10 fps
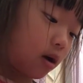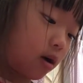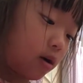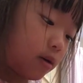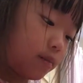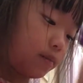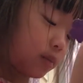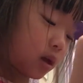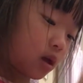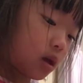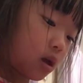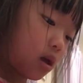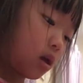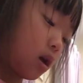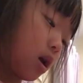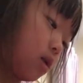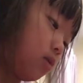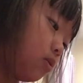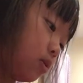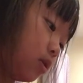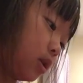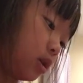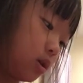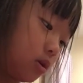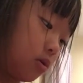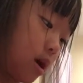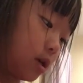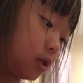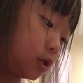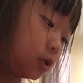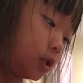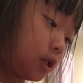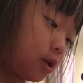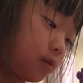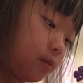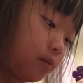I don't really know actually.